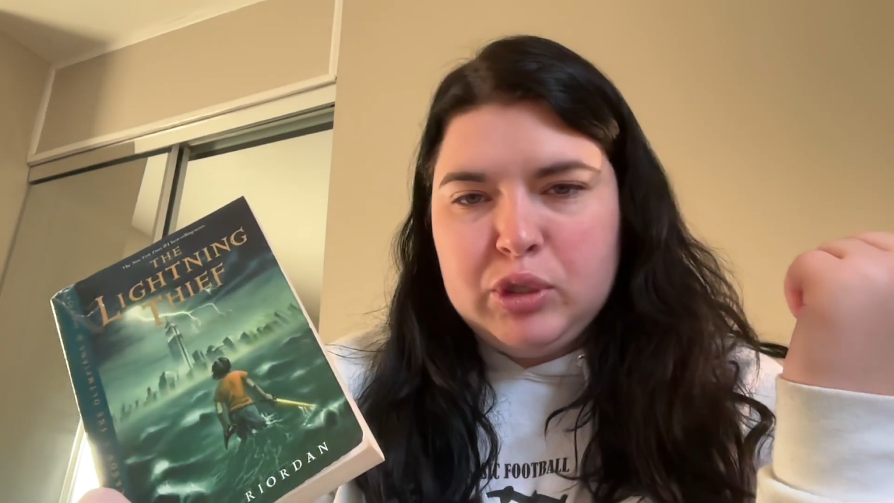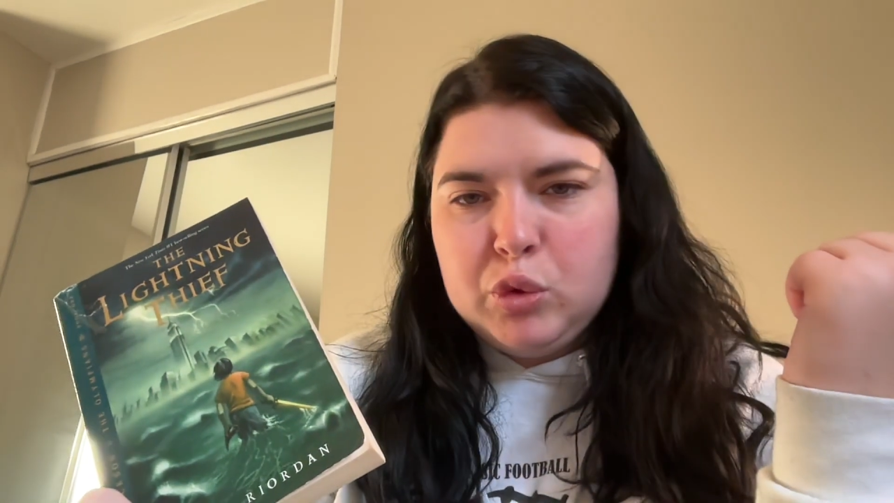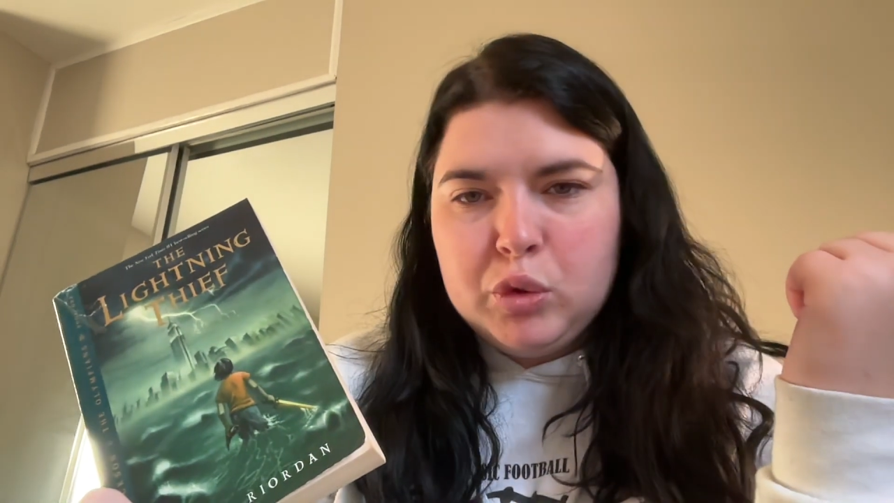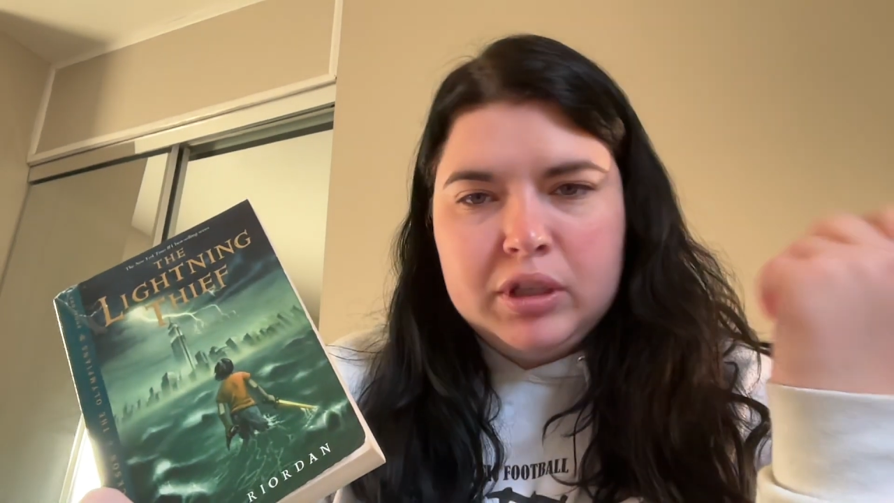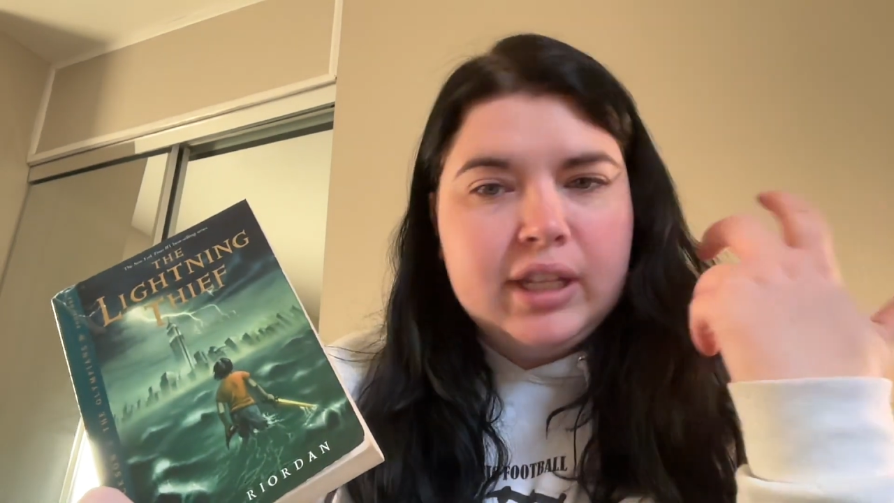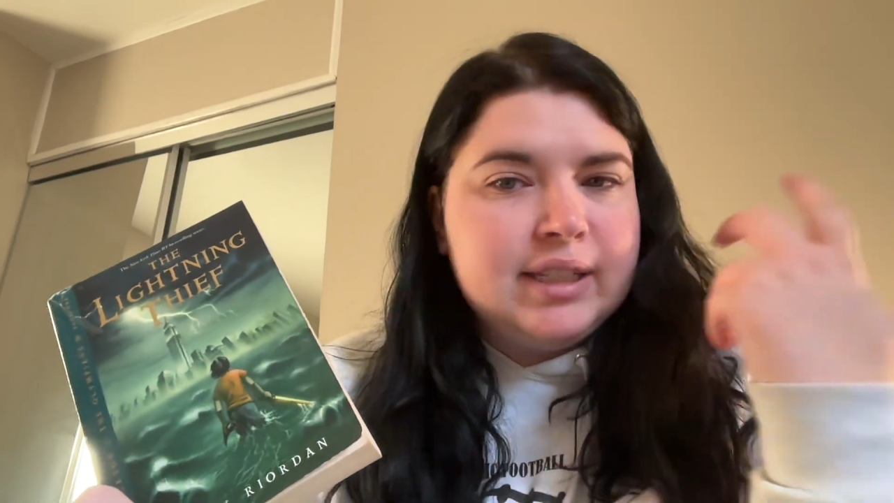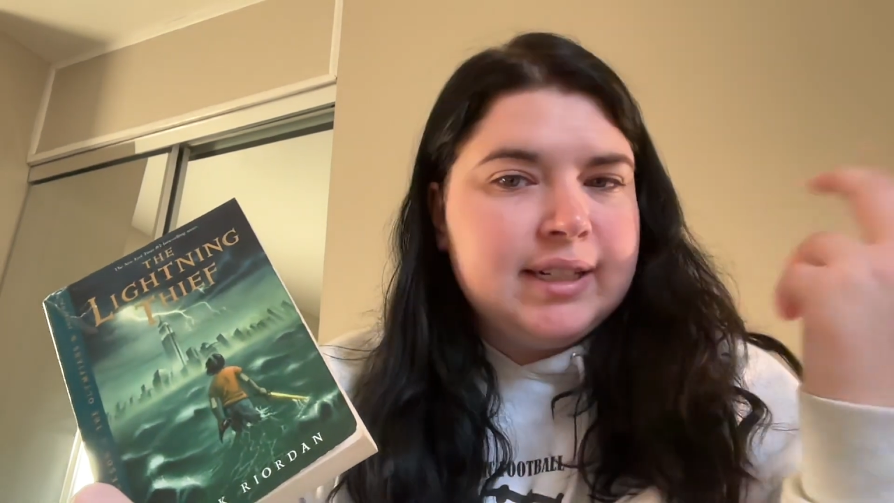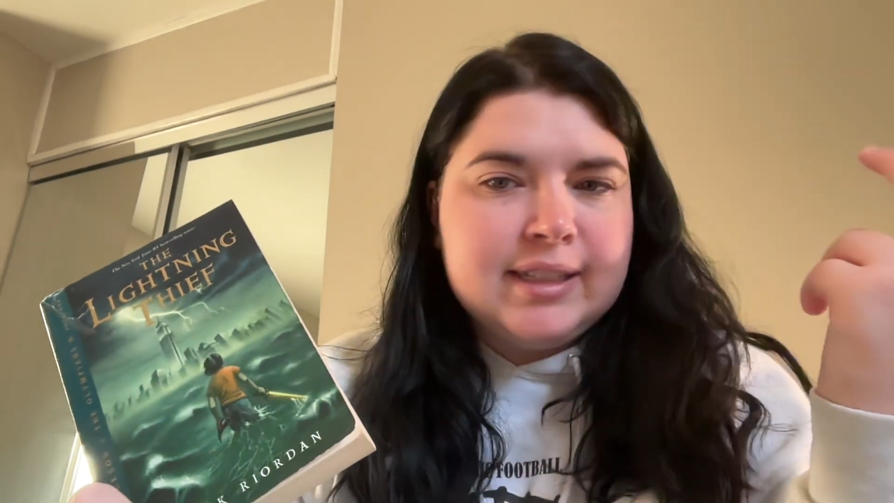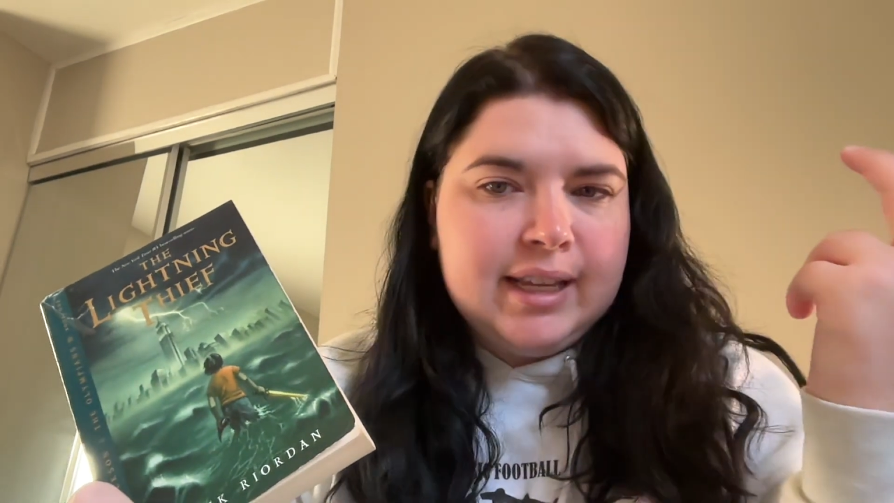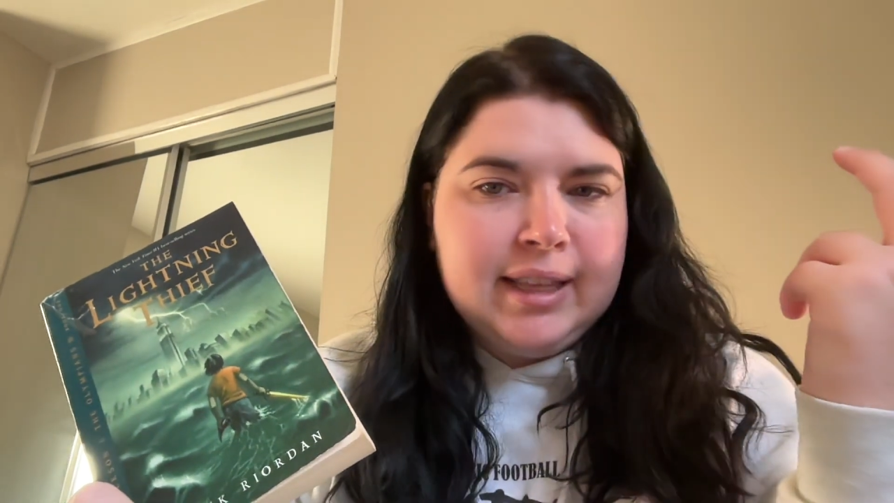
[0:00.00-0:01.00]
school. Let's
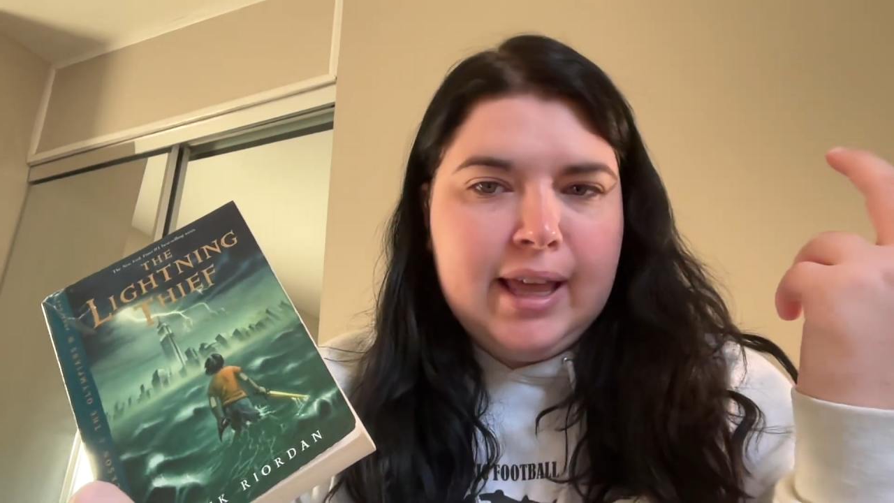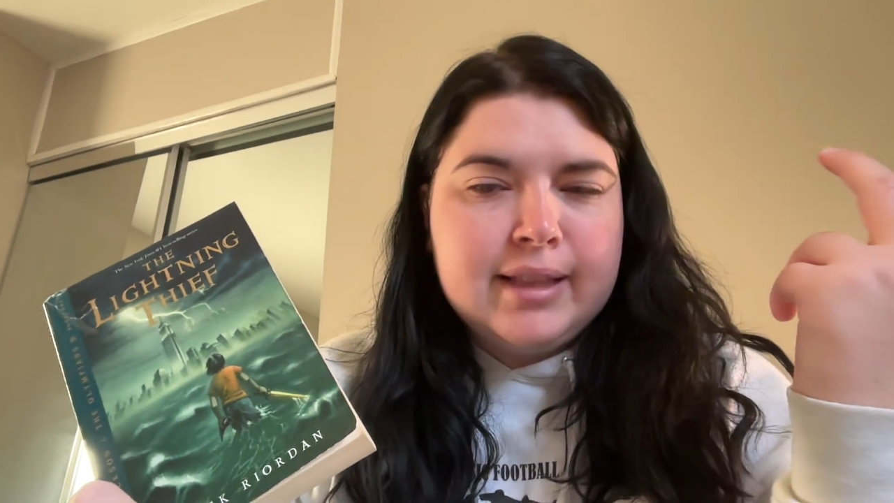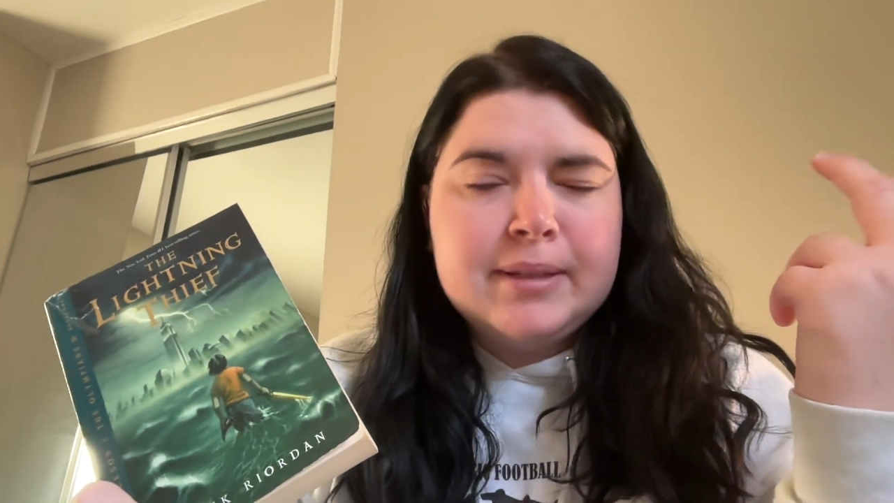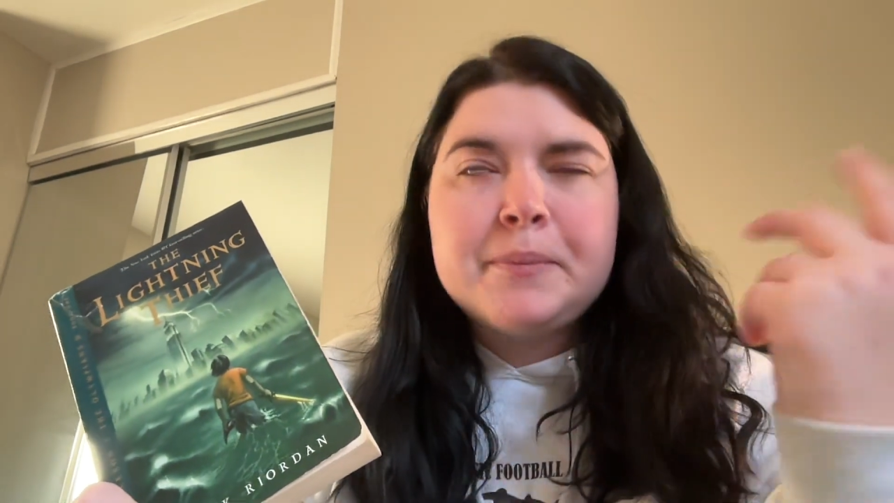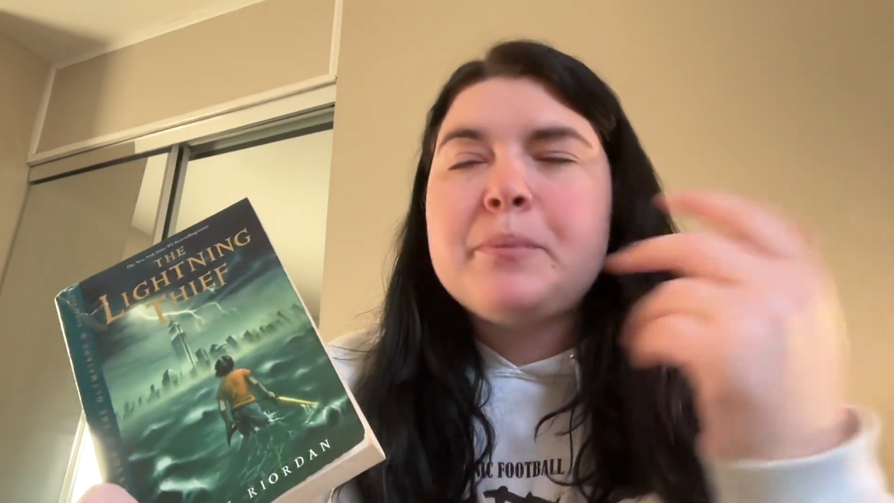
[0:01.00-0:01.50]
just say that.